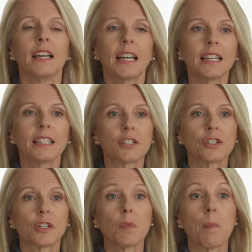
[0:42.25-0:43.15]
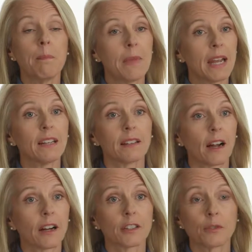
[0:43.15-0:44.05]
In addition, many
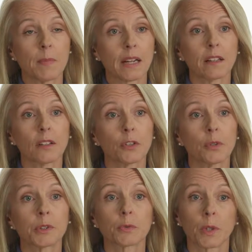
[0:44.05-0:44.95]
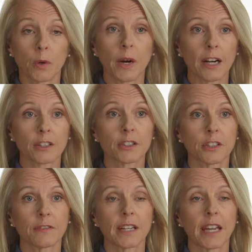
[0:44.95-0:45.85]
large medical groups require
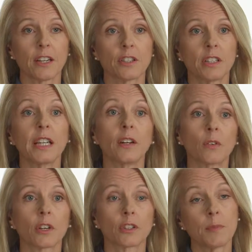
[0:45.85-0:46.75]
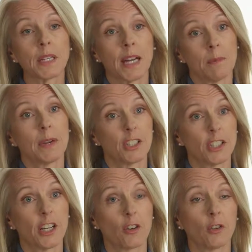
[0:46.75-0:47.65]
certification in order to become a
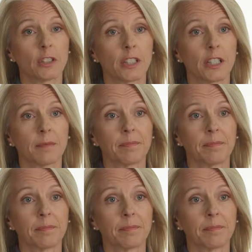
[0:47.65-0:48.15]
shareholder.